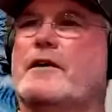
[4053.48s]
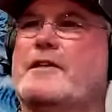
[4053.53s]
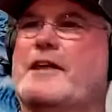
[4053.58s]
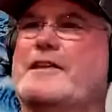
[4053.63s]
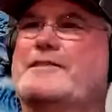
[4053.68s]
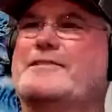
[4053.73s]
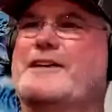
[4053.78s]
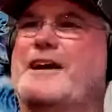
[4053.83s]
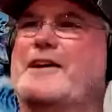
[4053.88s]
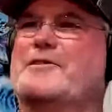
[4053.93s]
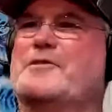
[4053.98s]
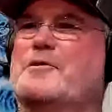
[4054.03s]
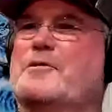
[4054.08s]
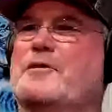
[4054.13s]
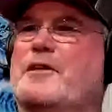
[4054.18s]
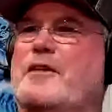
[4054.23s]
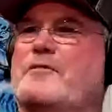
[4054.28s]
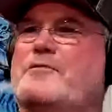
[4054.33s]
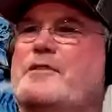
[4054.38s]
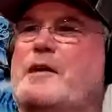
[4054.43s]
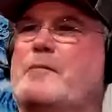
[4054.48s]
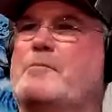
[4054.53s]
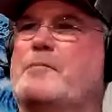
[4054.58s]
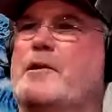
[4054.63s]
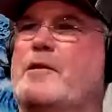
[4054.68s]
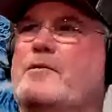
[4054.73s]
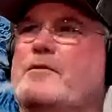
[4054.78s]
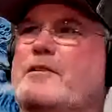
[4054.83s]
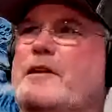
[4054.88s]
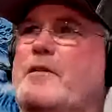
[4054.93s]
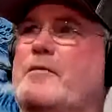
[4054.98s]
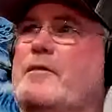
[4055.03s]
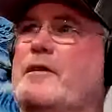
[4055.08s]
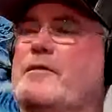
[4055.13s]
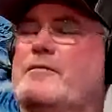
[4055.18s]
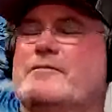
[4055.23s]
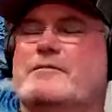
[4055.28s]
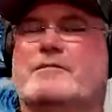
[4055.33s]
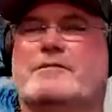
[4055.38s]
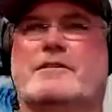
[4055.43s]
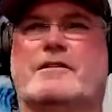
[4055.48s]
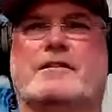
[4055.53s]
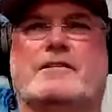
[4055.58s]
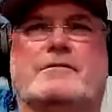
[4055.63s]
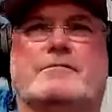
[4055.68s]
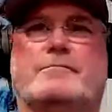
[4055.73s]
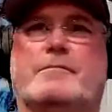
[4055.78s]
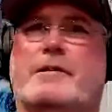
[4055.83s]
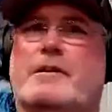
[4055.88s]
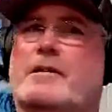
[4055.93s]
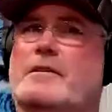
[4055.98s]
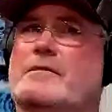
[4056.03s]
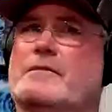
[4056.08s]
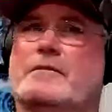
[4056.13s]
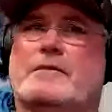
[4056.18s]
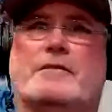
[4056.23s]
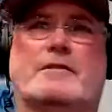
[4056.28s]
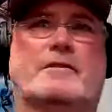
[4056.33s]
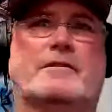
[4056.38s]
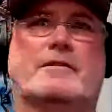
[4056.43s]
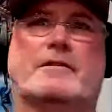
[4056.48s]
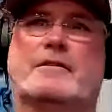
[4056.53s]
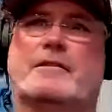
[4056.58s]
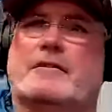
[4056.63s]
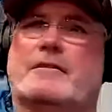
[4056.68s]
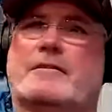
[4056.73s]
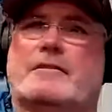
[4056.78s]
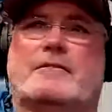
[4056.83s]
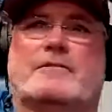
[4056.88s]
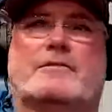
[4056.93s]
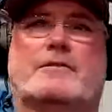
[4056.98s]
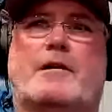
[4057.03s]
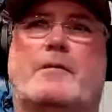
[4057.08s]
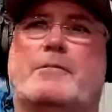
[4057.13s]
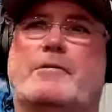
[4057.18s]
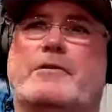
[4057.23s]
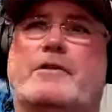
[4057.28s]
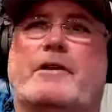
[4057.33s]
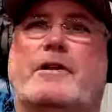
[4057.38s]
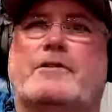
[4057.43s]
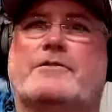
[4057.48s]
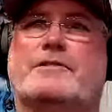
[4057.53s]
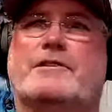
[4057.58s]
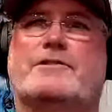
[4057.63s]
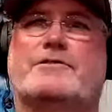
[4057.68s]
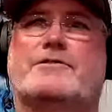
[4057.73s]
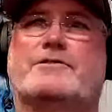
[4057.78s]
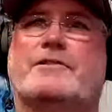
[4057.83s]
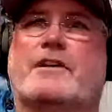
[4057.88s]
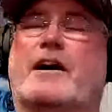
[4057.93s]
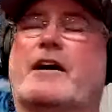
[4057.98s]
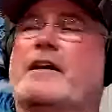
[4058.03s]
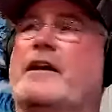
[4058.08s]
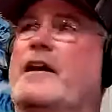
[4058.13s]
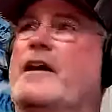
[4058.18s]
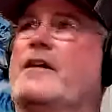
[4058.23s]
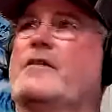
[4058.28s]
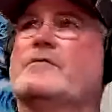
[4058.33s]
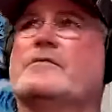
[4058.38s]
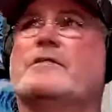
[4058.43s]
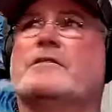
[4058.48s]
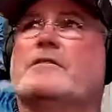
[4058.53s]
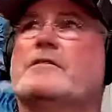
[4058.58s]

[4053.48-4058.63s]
That doctor who loved that boat. And I went, geez, man, a couple of years he's shot out.